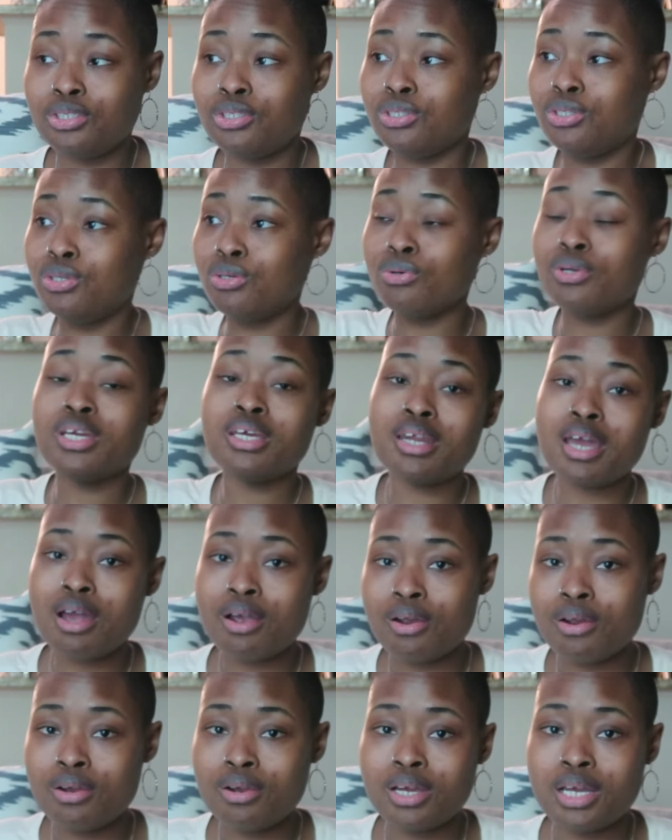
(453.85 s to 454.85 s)
You get
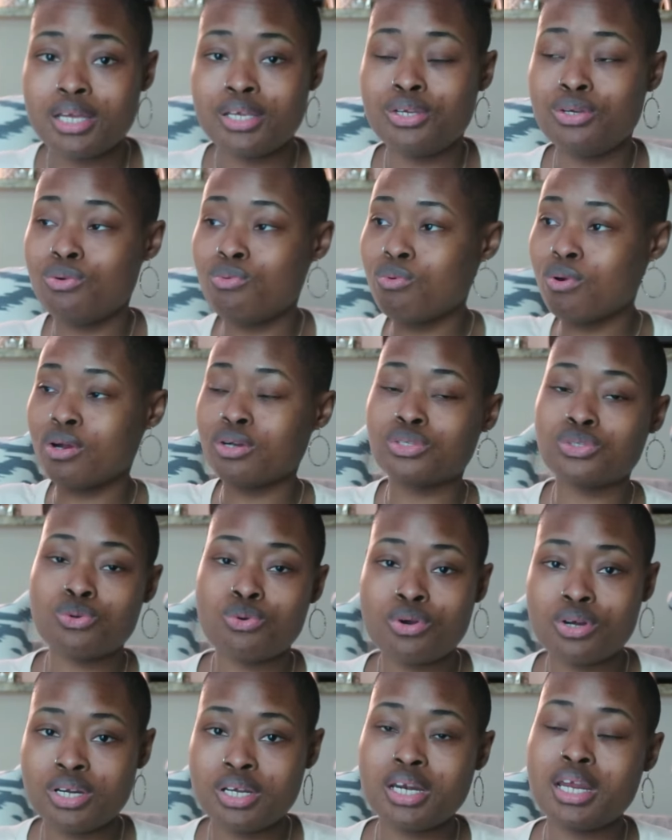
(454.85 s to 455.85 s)
out here and you work
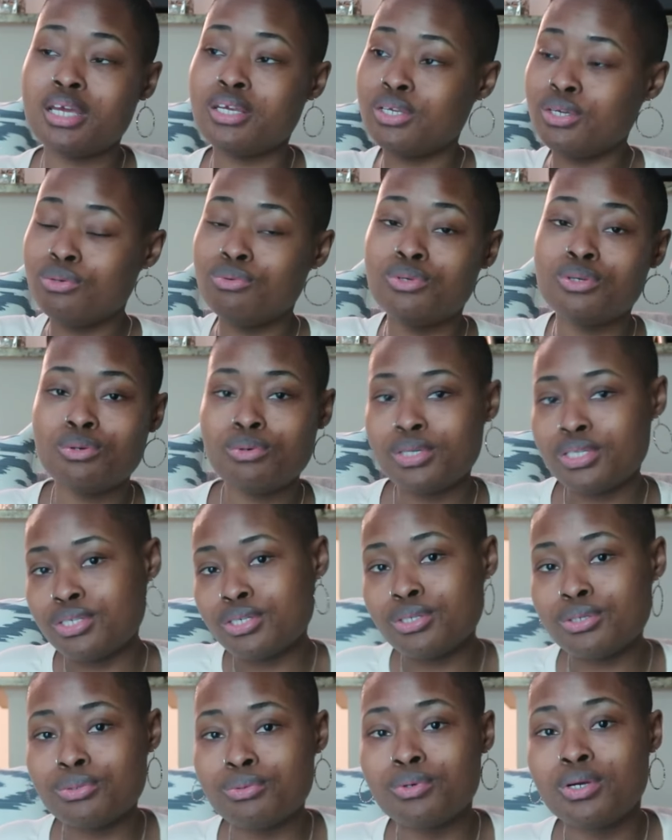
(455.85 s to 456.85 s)
toward it and you do it
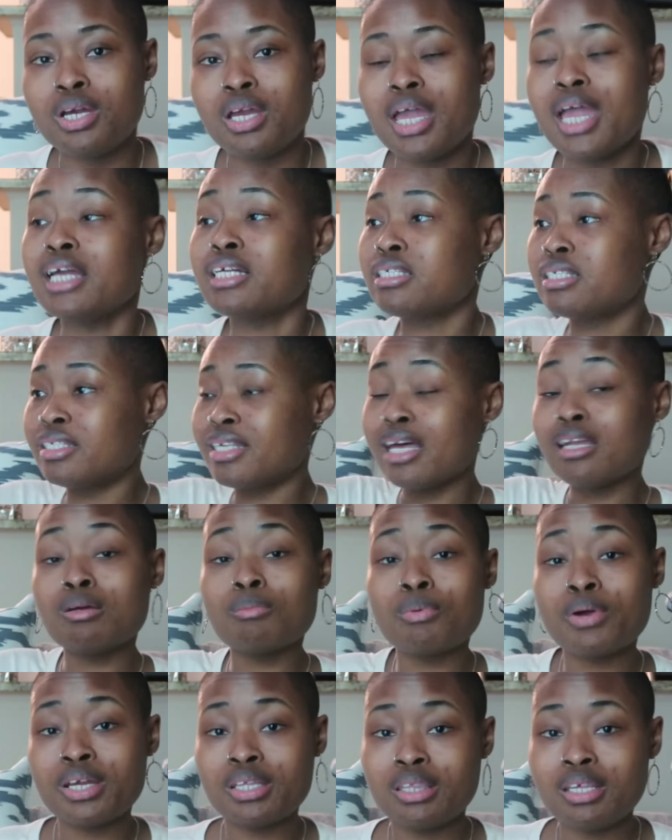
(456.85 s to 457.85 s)
too, and
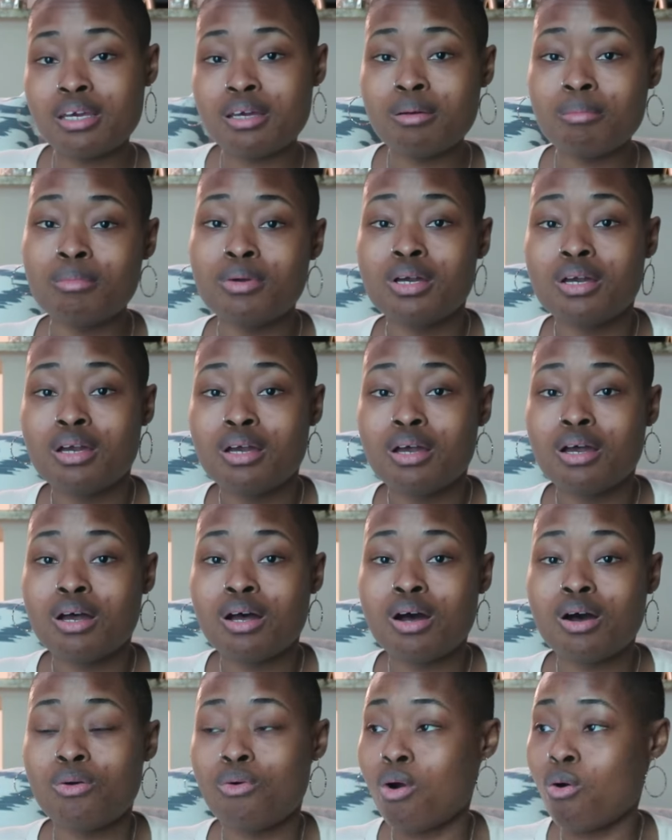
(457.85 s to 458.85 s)
celebrate them
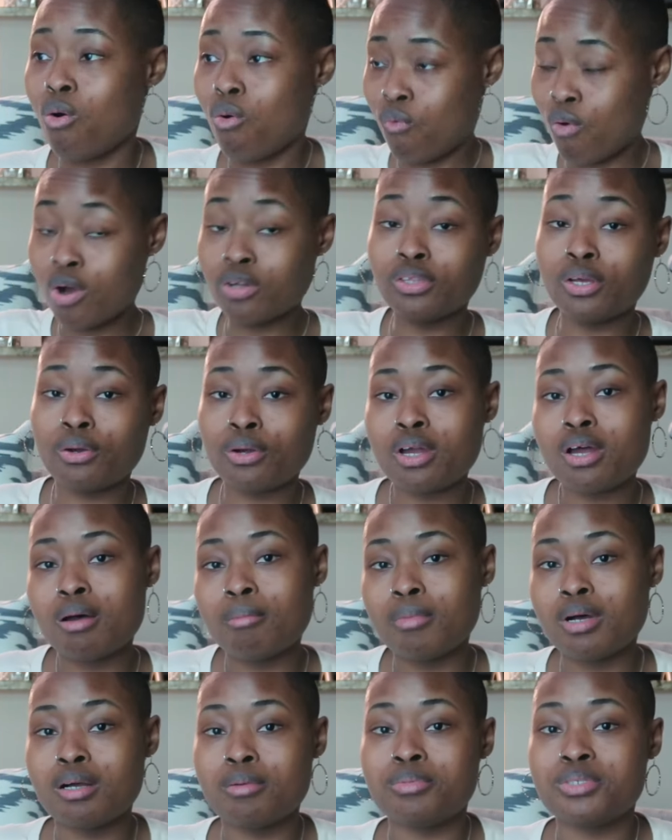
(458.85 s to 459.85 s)
on their
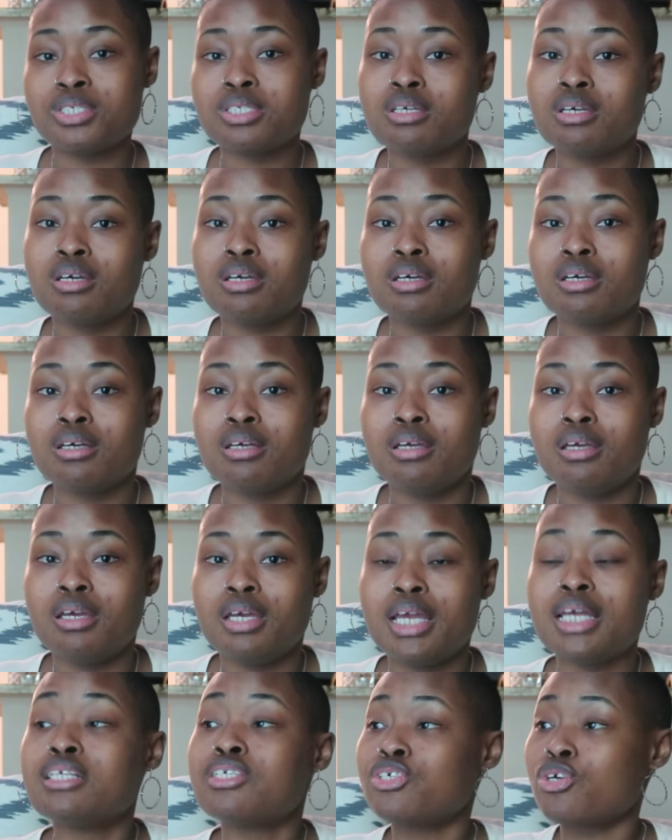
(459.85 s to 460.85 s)
come ups.
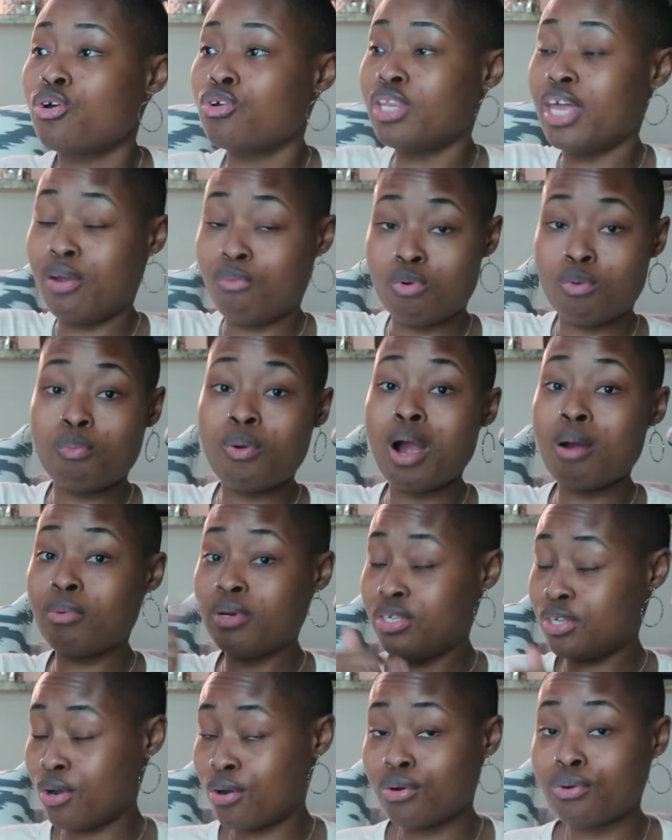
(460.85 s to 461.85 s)
And so they will probably
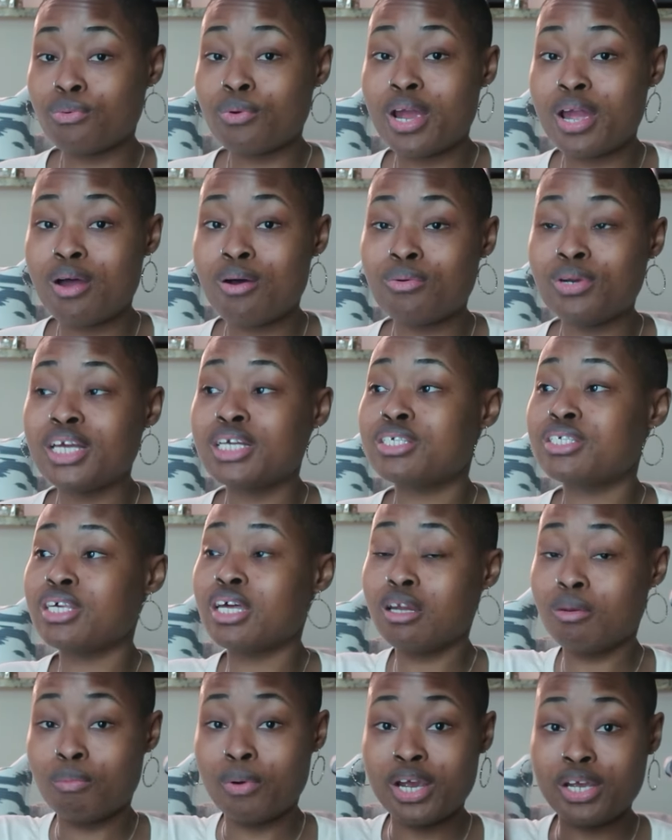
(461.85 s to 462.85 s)
turn around and
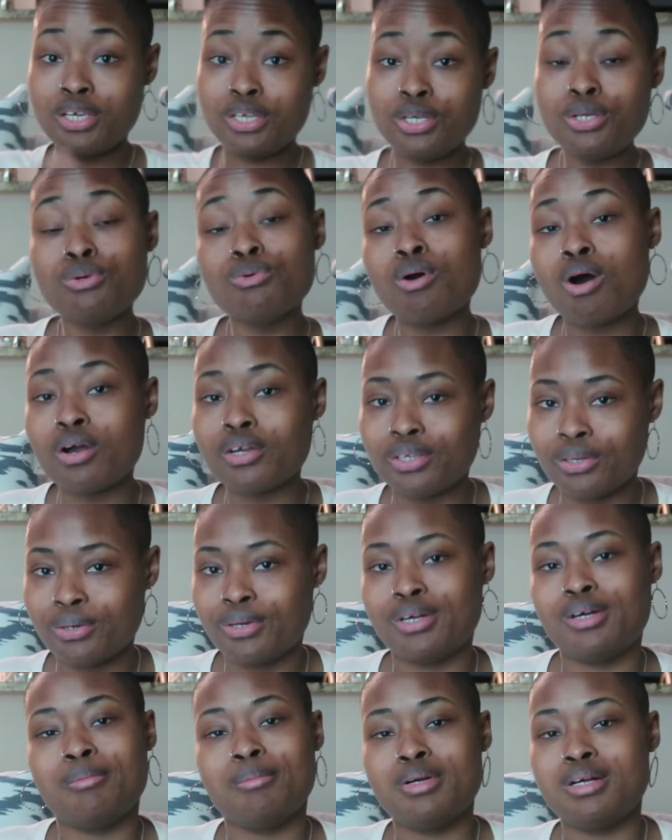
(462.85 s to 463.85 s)
celebrate you on your
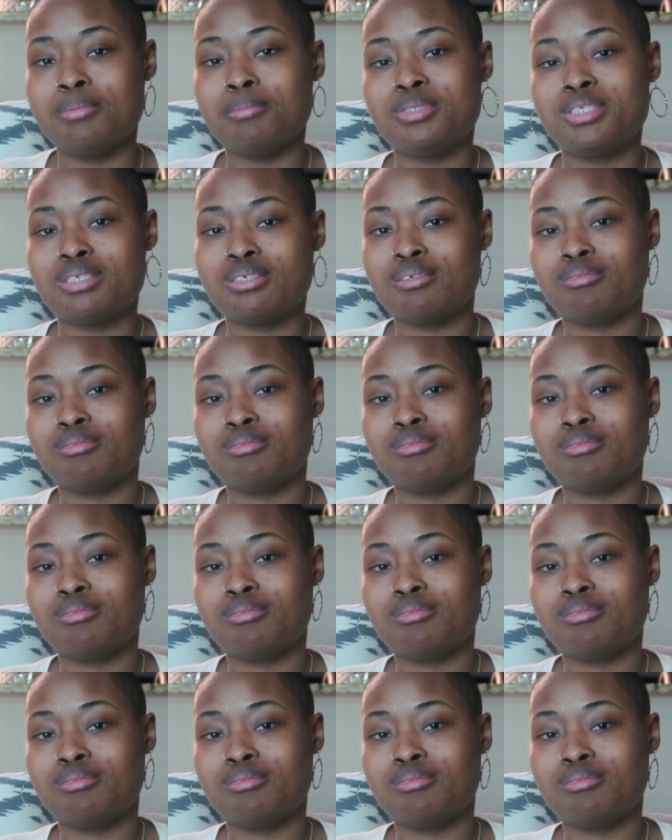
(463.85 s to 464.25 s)
come ups.